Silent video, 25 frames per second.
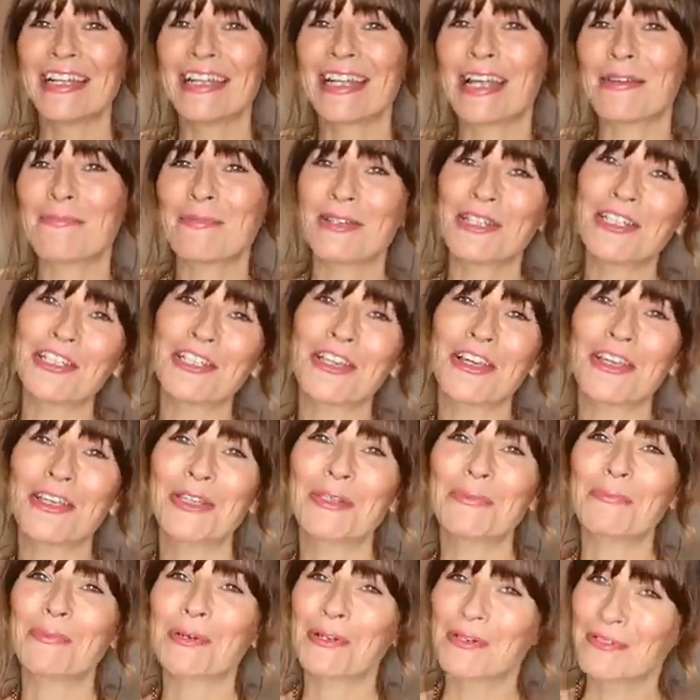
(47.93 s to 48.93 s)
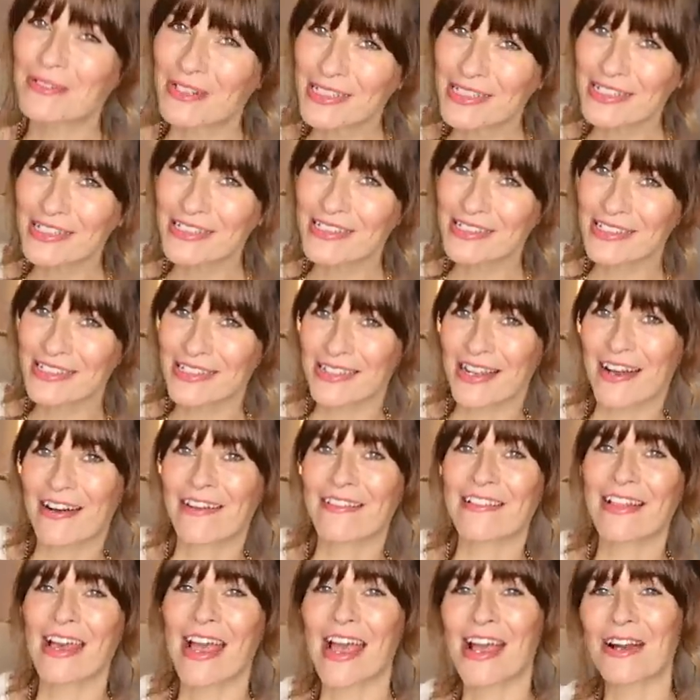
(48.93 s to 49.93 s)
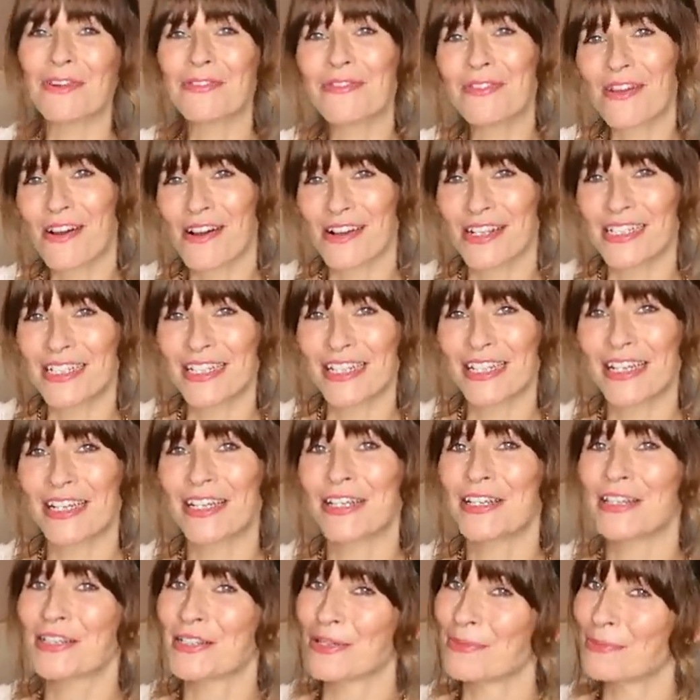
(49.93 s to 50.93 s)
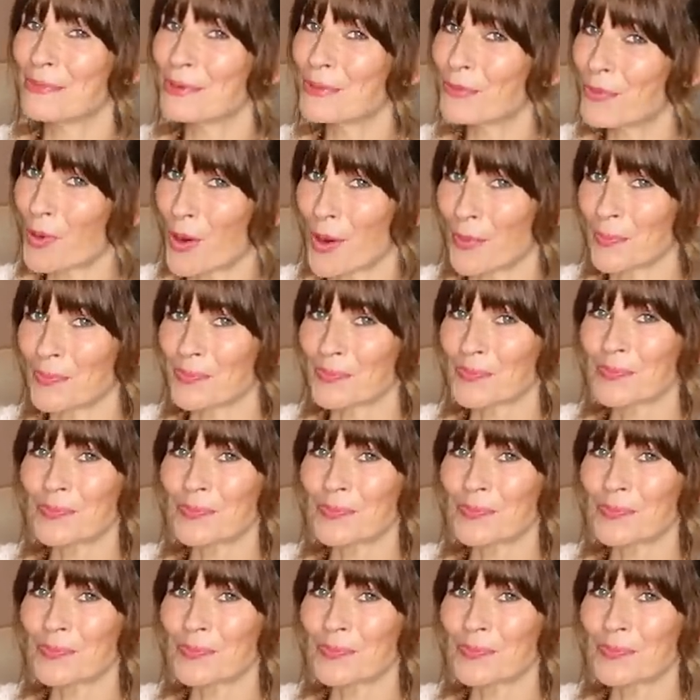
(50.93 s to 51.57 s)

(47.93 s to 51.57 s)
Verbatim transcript: let me show you Parisian style outfit idea number 1.